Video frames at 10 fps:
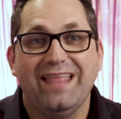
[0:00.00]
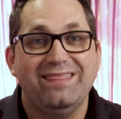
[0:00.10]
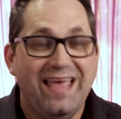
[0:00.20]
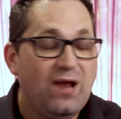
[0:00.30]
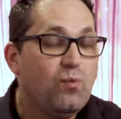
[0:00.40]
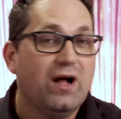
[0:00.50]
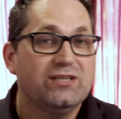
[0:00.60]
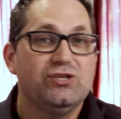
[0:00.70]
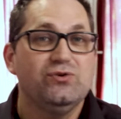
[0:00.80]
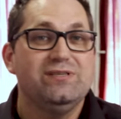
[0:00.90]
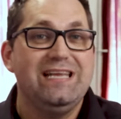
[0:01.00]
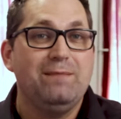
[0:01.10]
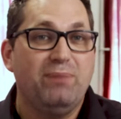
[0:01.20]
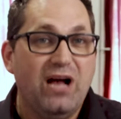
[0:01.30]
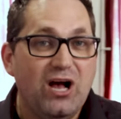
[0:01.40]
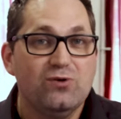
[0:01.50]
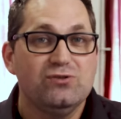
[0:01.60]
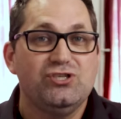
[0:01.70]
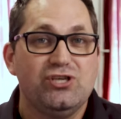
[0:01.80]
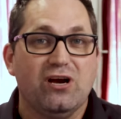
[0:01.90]
and they want to
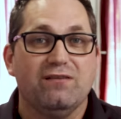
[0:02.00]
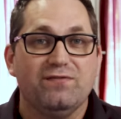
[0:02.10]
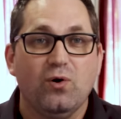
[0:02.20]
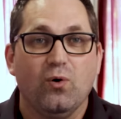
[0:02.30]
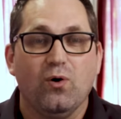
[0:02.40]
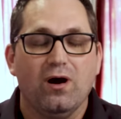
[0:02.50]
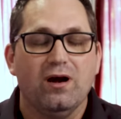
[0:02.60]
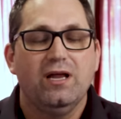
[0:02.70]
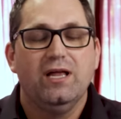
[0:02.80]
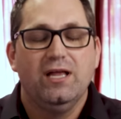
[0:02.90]
depose Sheriff Gore,